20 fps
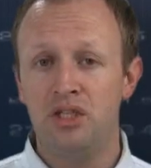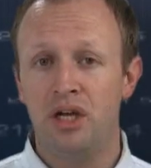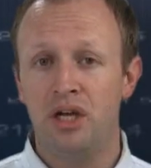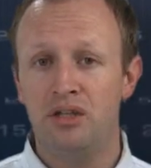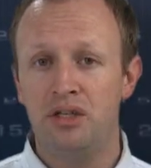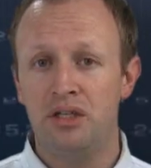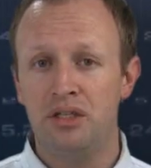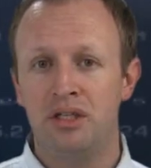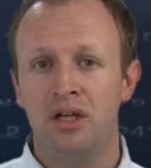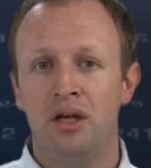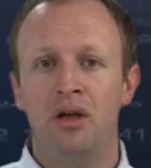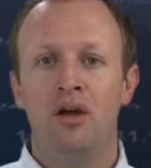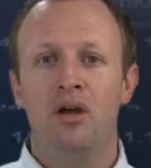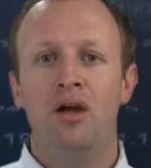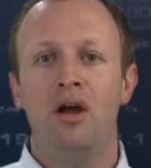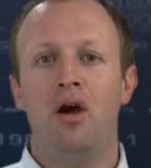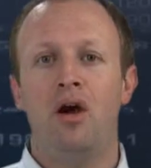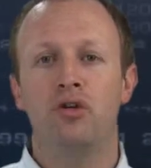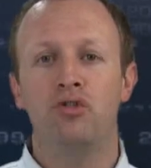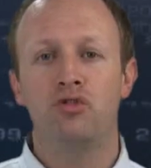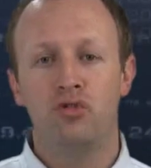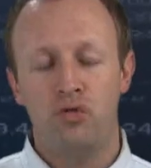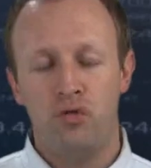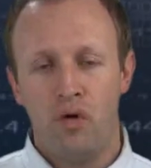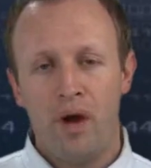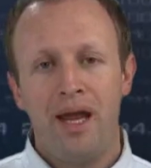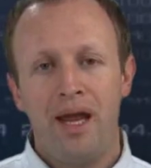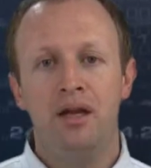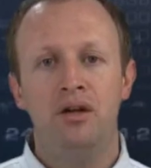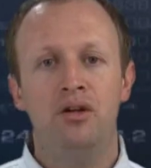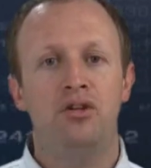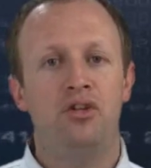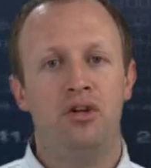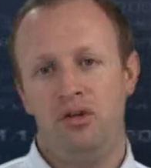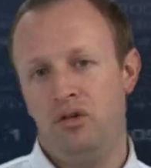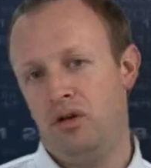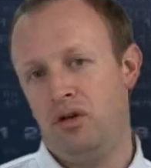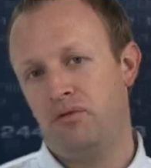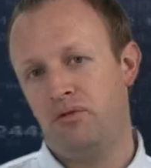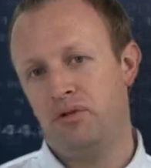judges are trained
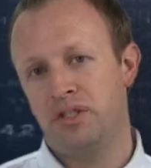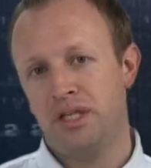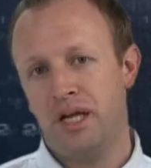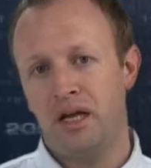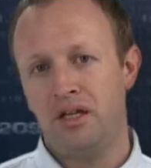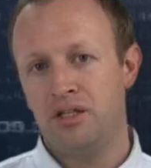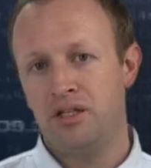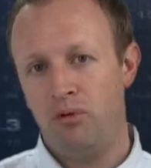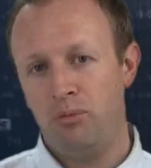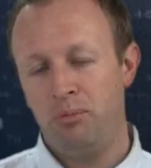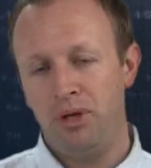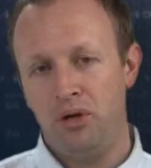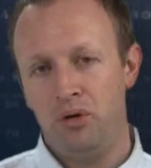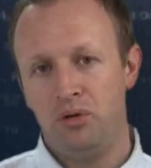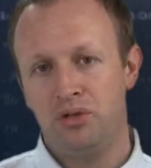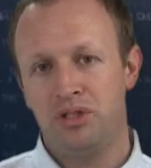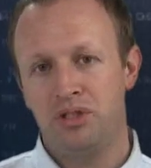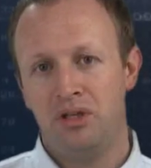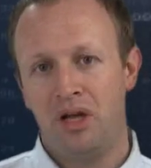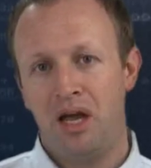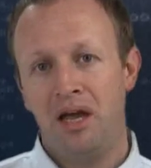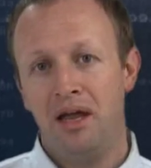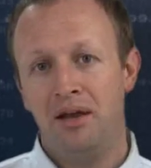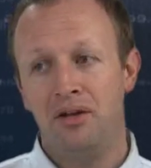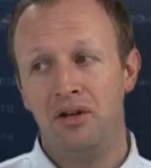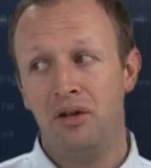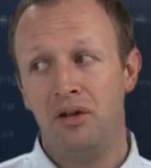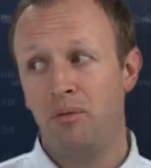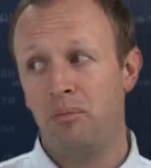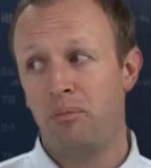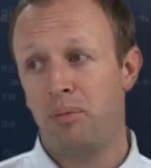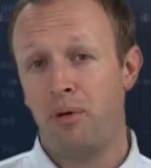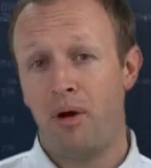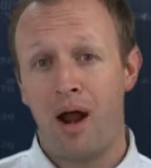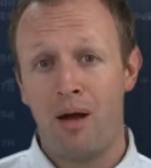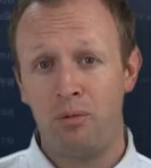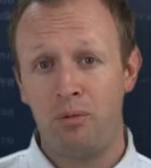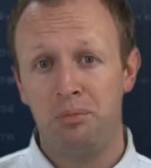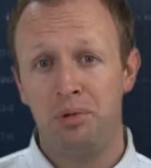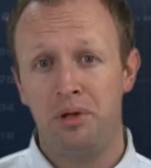to look for signs of abuse, and
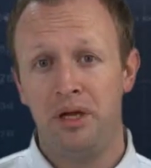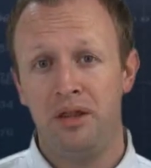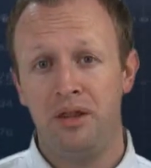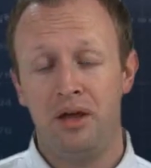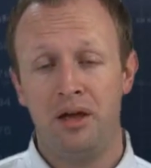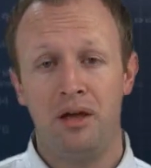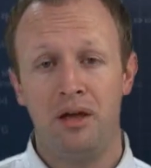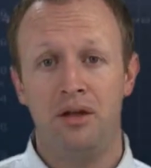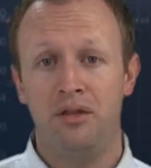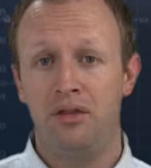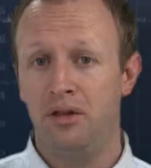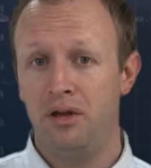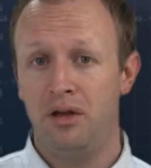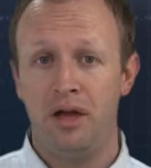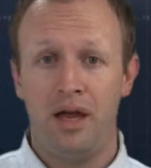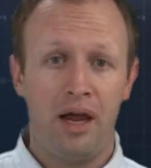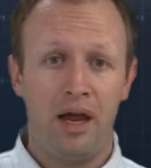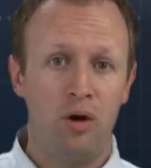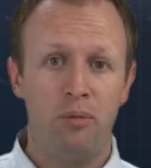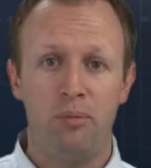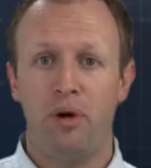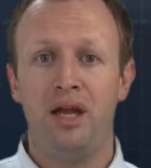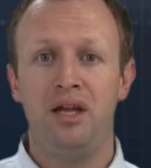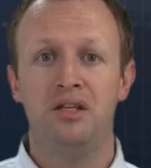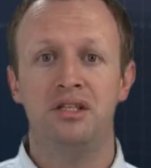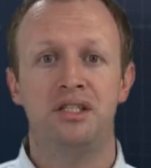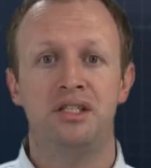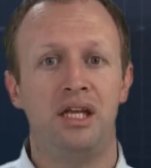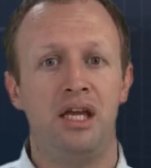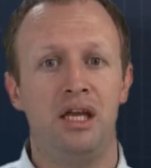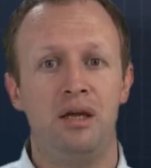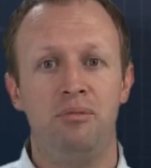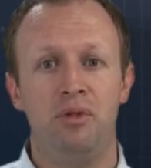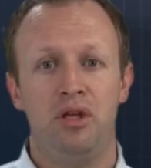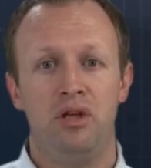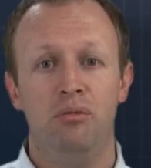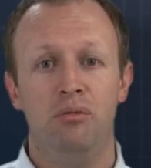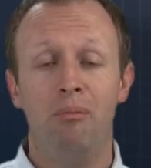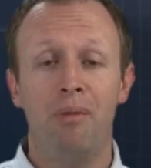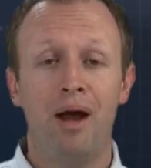probably the harebrained scheme
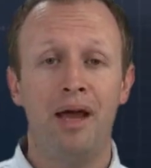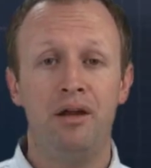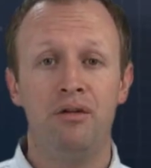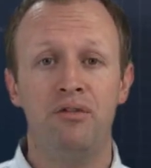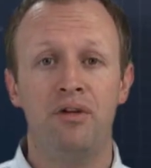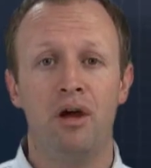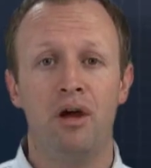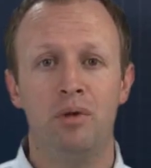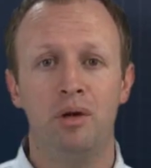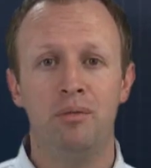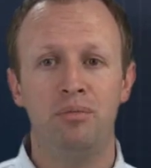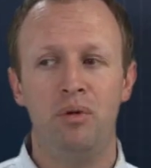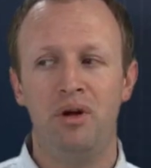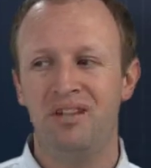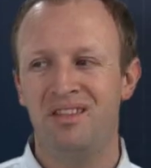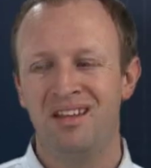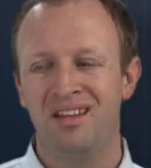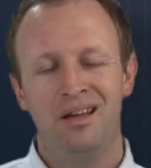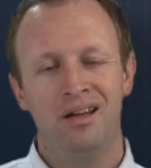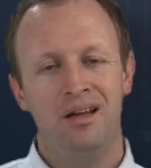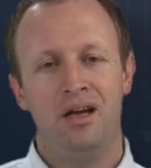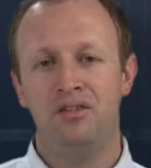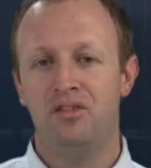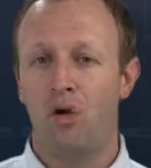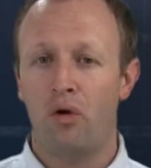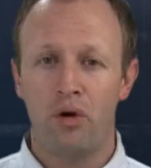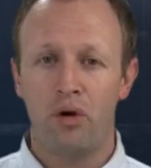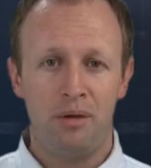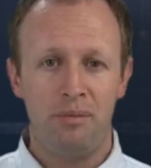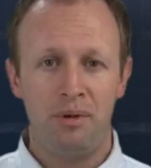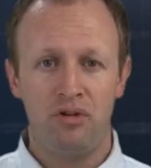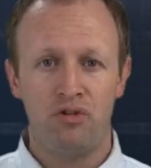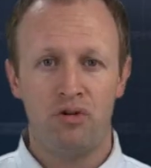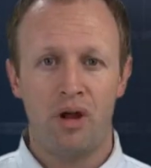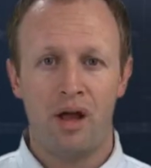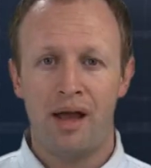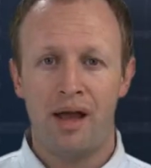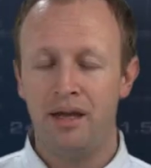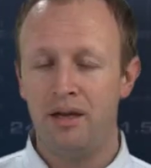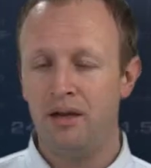that you might have come up with has already been
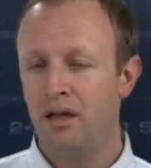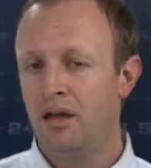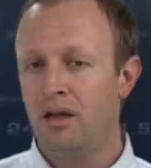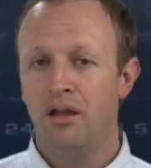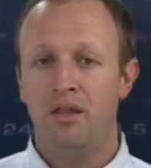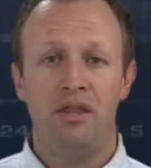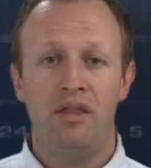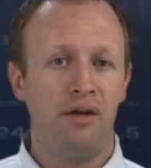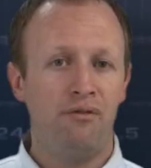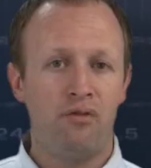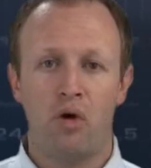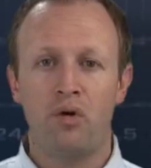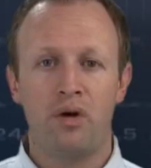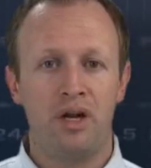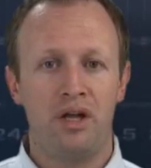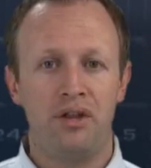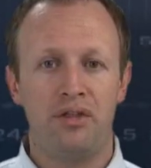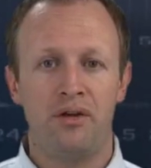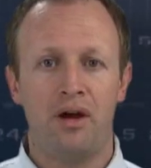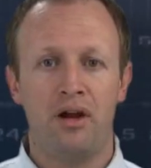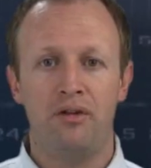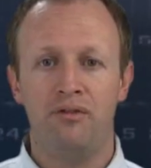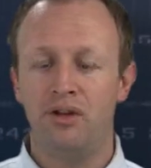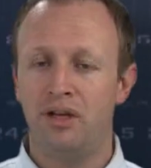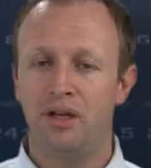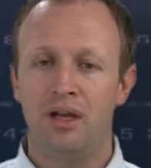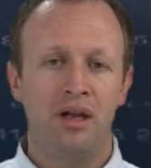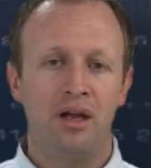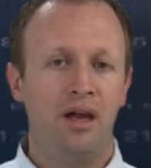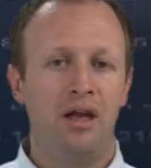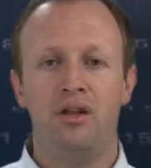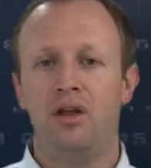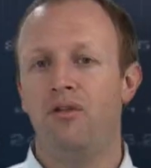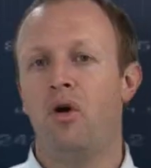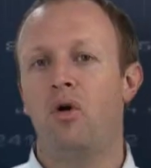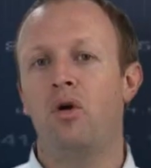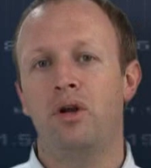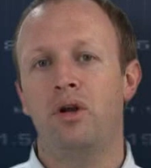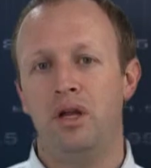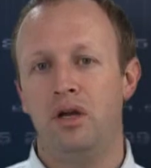tried, they've already thought of it, and they
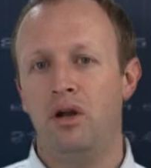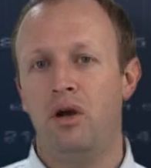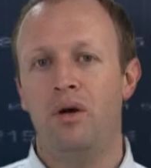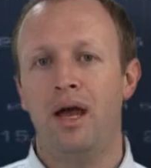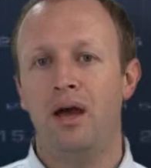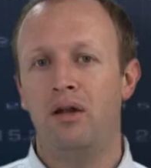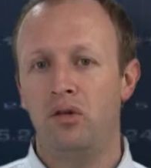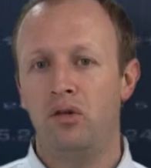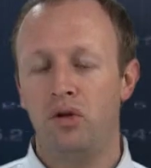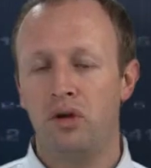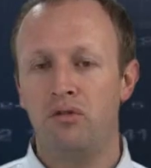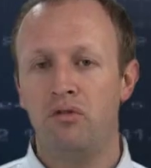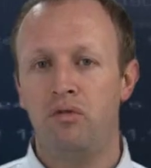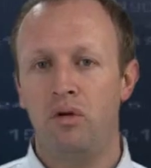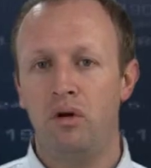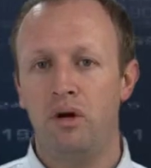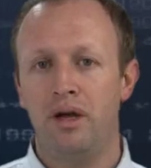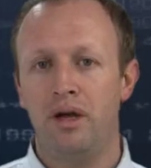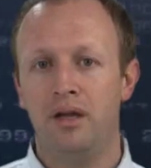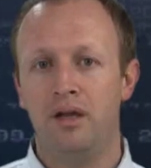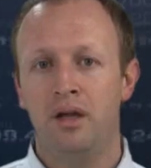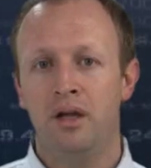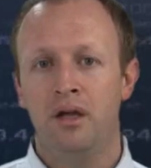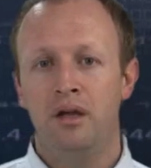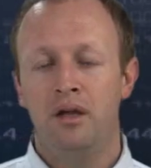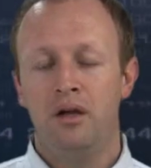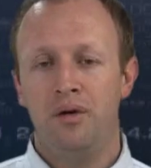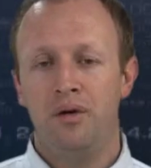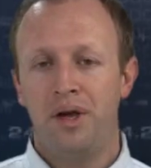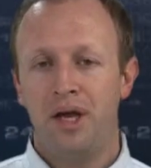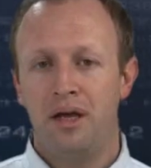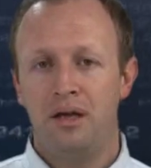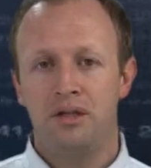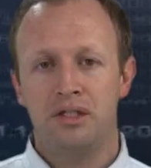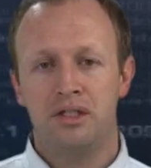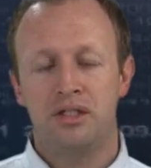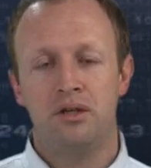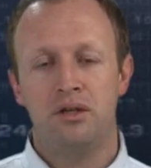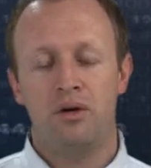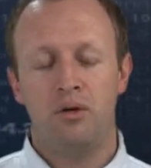already know how to look for it.
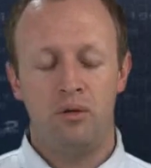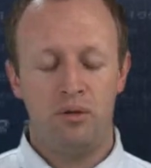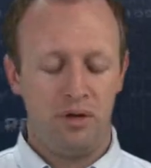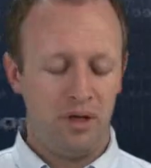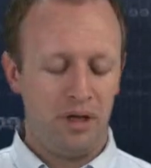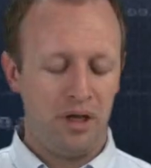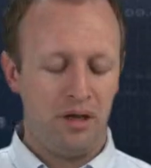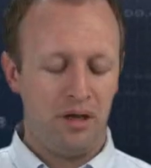Okay, so